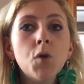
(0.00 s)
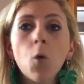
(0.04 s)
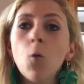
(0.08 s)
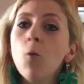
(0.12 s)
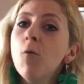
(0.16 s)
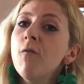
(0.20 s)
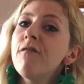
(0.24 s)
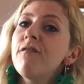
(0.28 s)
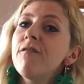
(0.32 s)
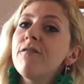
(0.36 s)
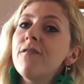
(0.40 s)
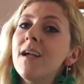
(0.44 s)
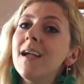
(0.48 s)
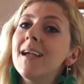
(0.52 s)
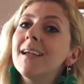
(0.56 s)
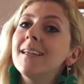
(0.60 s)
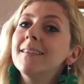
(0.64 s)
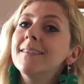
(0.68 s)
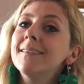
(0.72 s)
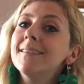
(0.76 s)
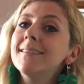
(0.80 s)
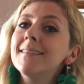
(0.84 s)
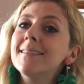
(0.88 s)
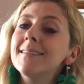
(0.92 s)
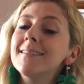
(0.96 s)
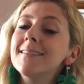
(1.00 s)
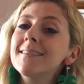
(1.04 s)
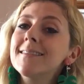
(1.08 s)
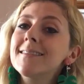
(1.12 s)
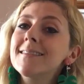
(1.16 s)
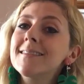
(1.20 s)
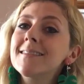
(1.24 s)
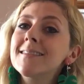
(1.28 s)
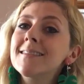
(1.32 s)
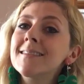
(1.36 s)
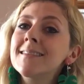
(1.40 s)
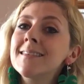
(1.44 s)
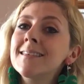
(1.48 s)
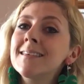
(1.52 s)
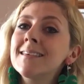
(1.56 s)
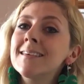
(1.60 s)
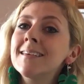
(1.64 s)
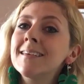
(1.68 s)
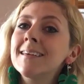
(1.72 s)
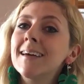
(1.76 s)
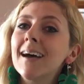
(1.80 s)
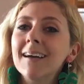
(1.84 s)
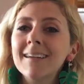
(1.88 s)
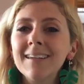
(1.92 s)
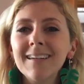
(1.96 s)
endorphins.
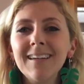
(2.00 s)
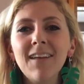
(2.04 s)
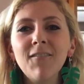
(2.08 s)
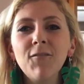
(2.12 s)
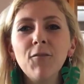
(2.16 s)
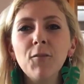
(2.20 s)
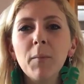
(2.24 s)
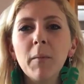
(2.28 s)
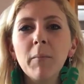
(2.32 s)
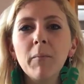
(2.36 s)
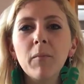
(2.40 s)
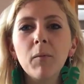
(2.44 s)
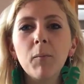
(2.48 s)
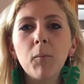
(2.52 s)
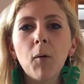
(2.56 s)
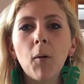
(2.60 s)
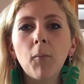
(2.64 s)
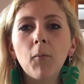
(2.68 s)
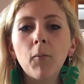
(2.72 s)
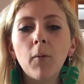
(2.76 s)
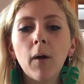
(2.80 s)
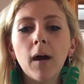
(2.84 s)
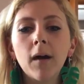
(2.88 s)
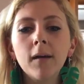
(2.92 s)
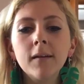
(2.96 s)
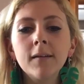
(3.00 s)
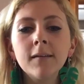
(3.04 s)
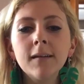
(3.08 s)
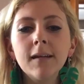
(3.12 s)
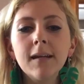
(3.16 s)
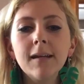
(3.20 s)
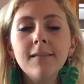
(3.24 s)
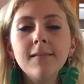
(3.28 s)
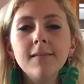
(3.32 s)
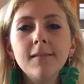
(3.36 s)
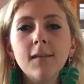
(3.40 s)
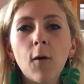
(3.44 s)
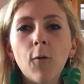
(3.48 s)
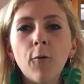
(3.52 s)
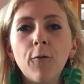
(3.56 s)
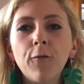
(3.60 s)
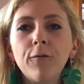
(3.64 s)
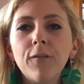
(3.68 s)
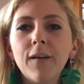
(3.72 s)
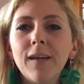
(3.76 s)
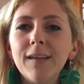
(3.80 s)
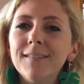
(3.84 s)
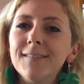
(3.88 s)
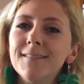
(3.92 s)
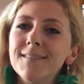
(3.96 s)
I can never remember the proper word.
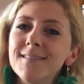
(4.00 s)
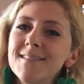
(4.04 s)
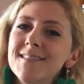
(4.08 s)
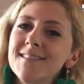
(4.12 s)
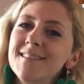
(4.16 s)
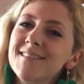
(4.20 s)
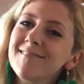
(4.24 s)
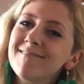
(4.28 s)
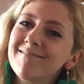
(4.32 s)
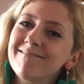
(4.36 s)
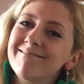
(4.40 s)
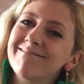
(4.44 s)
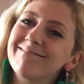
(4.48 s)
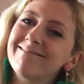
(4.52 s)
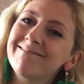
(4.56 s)
Endorphins.